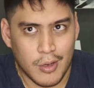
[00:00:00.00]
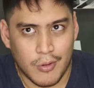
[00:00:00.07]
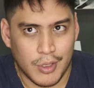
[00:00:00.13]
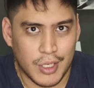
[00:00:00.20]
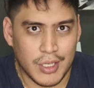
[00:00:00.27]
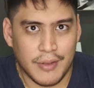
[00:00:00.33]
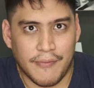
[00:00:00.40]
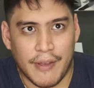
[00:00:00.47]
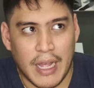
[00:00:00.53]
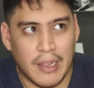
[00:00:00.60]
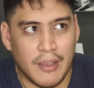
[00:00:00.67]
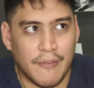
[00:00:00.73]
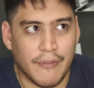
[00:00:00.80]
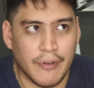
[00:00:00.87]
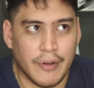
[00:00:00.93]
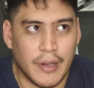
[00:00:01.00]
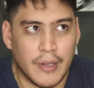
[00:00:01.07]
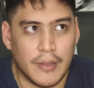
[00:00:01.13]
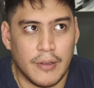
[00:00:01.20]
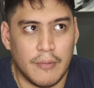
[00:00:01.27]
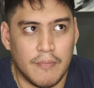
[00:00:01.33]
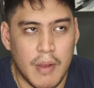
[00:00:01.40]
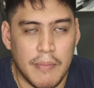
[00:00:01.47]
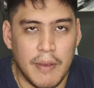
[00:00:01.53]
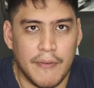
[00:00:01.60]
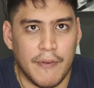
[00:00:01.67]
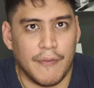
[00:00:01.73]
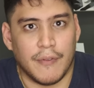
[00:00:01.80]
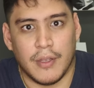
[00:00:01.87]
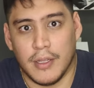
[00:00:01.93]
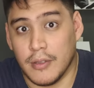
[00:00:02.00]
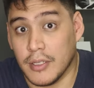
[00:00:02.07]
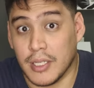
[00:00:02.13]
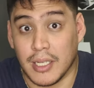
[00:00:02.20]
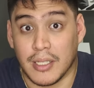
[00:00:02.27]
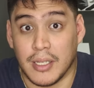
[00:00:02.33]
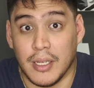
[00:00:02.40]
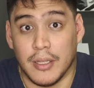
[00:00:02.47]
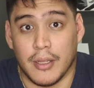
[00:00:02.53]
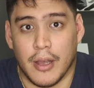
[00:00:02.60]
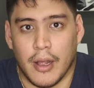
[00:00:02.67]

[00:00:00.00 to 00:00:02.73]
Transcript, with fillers: which is a value of around maybe fifteen to sixteen